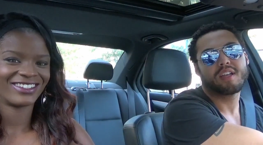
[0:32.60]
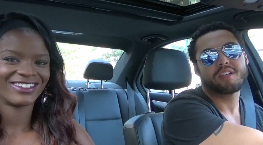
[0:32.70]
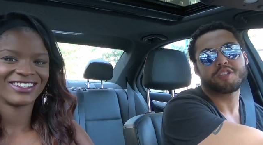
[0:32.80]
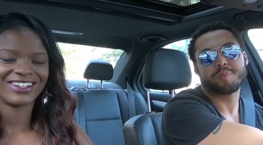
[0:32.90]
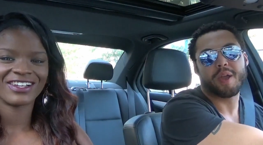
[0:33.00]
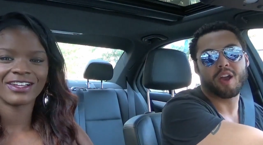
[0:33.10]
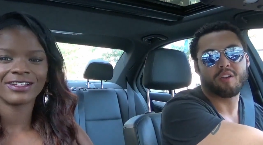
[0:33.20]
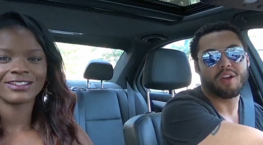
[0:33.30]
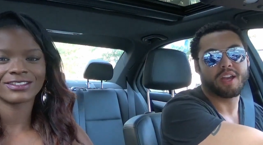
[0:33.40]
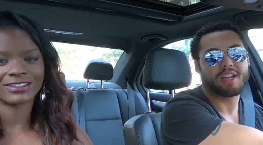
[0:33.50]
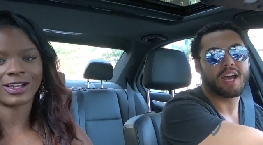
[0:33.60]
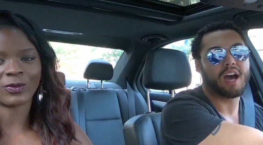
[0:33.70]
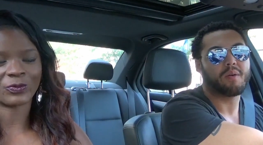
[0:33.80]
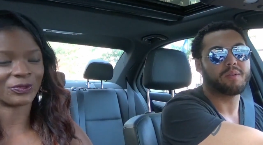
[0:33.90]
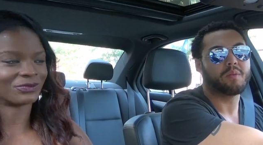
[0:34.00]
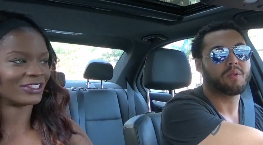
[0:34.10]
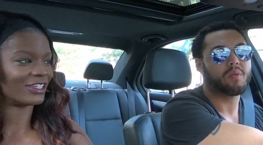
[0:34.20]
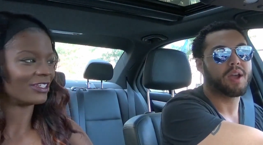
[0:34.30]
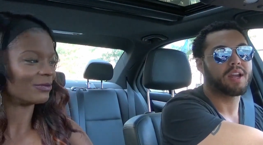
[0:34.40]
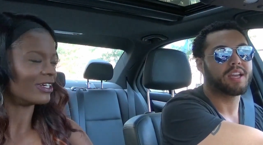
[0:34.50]
Speaker 1: spare right now, and we're
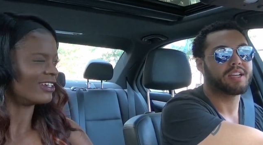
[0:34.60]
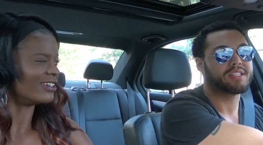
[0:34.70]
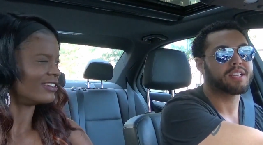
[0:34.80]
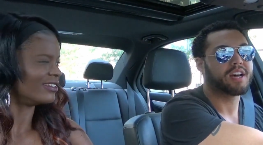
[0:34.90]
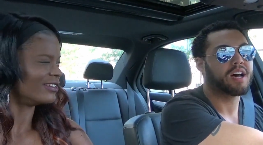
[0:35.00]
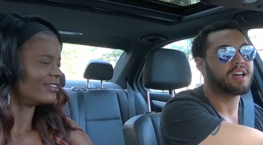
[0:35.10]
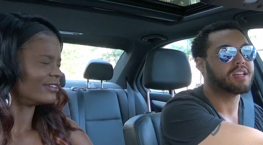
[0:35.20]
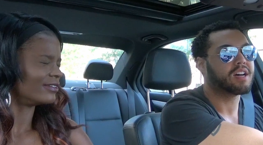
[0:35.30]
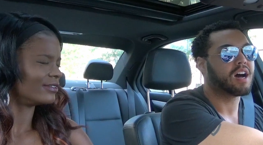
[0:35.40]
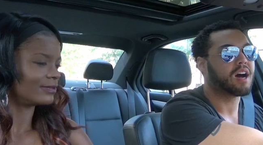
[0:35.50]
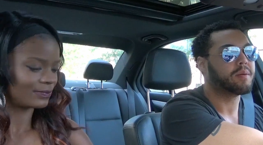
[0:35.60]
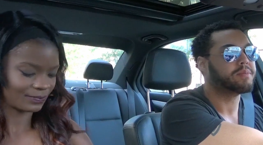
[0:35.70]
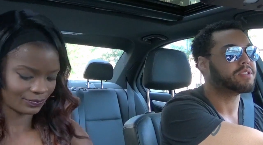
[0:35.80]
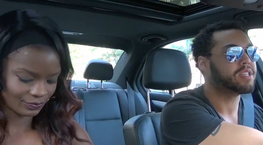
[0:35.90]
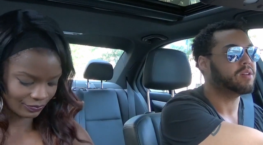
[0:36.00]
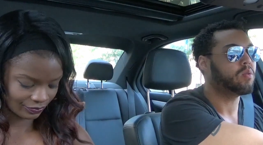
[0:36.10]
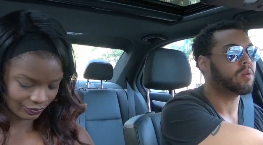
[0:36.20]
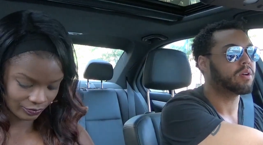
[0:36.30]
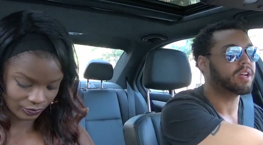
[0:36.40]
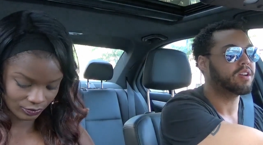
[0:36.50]
waiting to um, see where we're
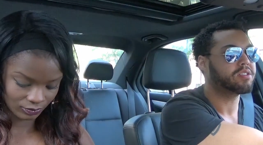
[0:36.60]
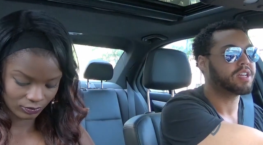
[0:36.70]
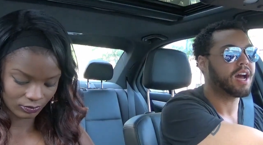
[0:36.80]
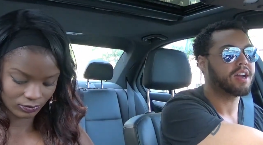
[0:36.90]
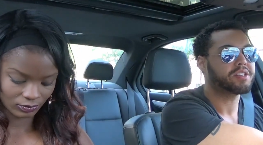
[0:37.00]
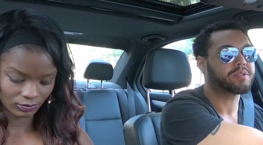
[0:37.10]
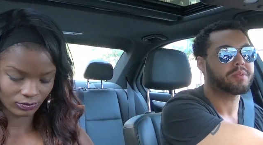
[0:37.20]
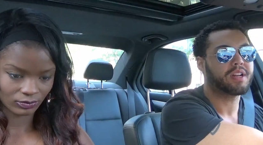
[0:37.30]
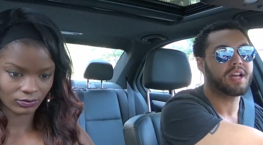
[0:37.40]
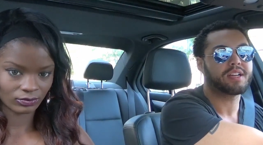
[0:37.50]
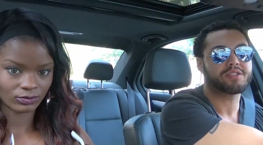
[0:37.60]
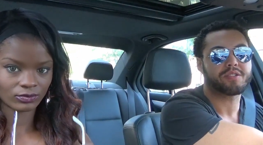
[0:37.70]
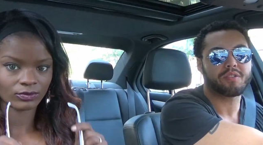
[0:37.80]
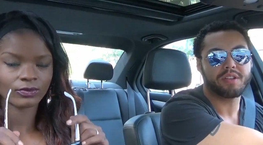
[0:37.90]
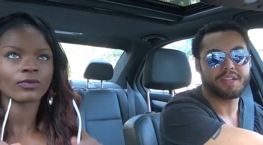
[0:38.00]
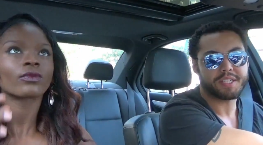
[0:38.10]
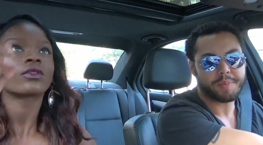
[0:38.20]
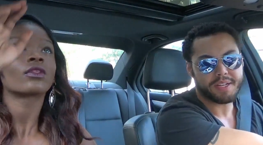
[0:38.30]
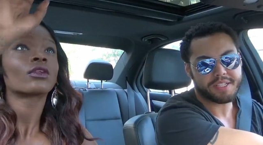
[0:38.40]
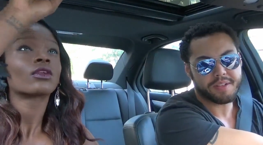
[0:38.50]
gonna get our tires from today because they're really
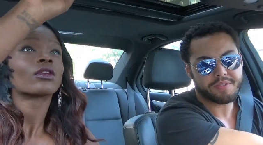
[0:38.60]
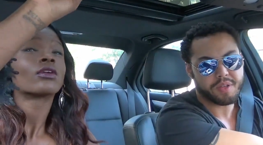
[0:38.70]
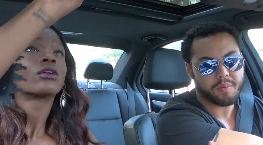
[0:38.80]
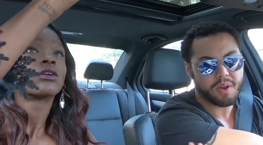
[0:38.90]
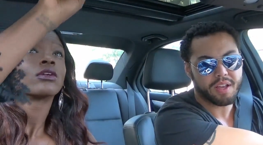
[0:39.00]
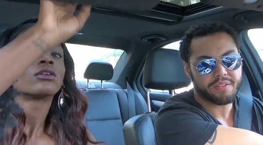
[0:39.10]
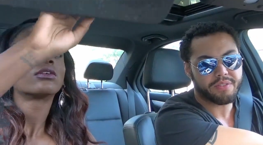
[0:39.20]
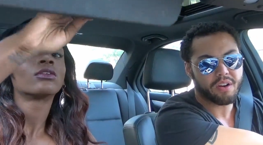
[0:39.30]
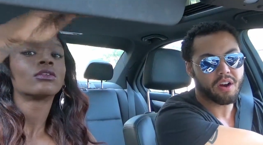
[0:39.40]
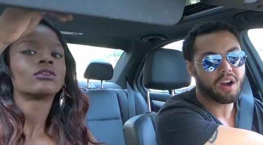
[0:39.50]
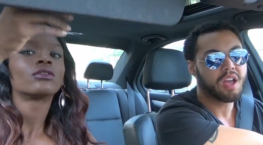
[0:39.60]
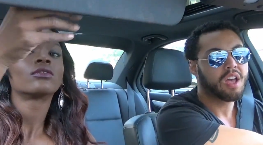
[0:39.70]
expensive. So I'm waiting for